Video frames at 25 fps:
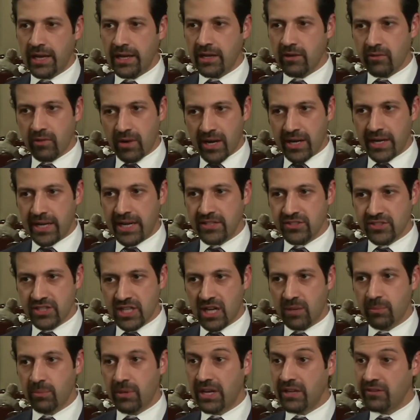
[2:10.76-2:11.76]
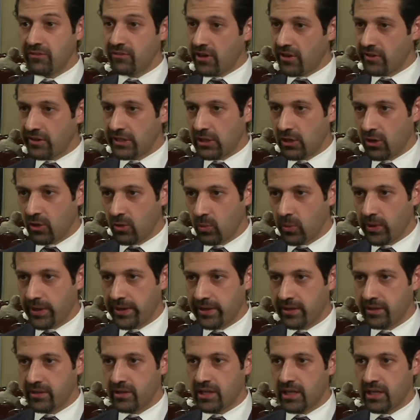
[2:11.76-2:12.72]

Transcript: Iraq has come a very long way.